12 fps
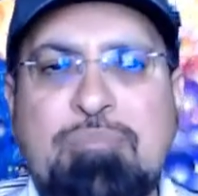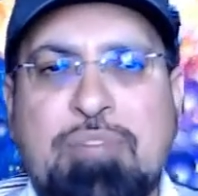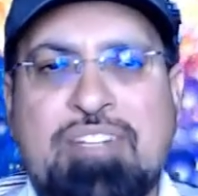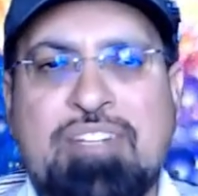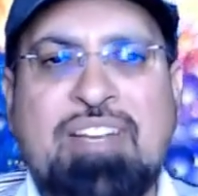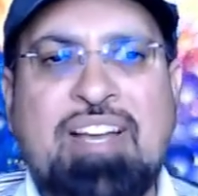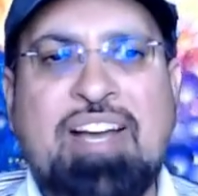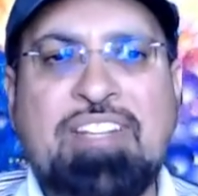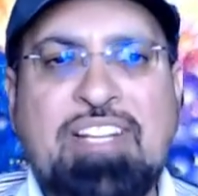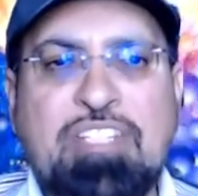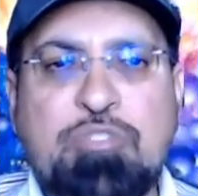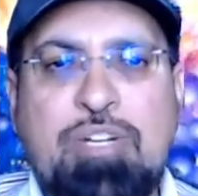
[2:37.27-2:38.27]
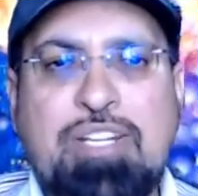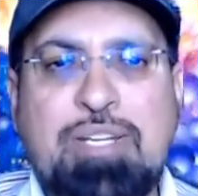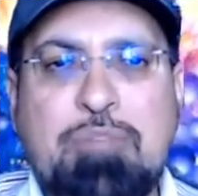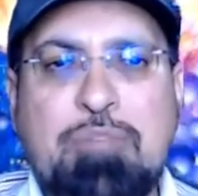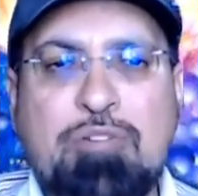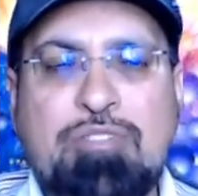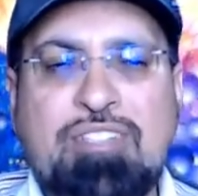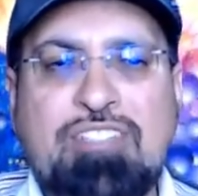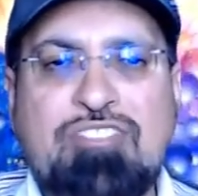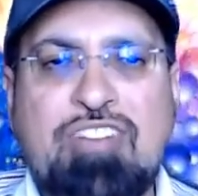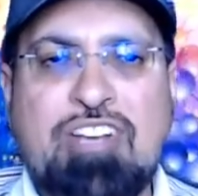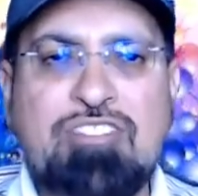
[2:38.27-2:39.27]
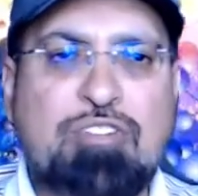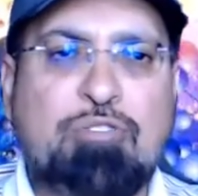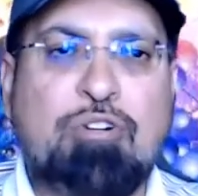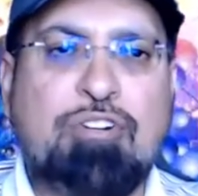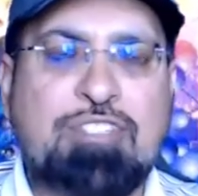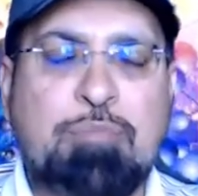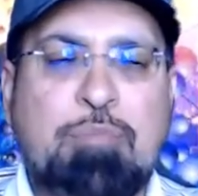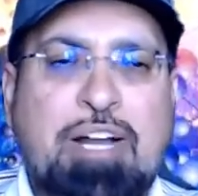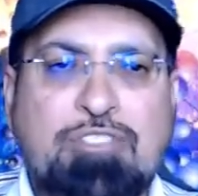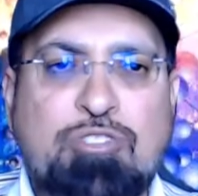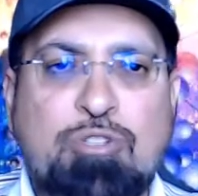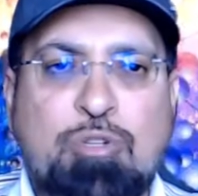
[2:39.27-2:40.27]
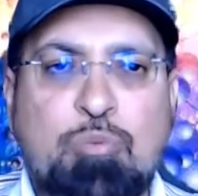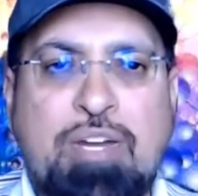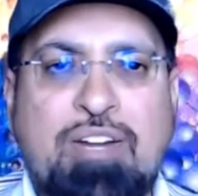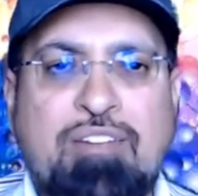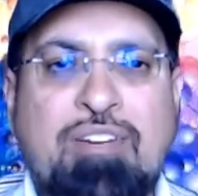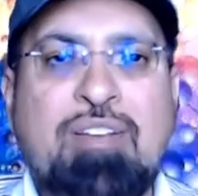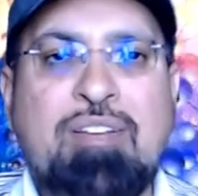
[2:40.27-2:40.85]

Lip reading: but I think it's really about a juncture, or it's a milestone where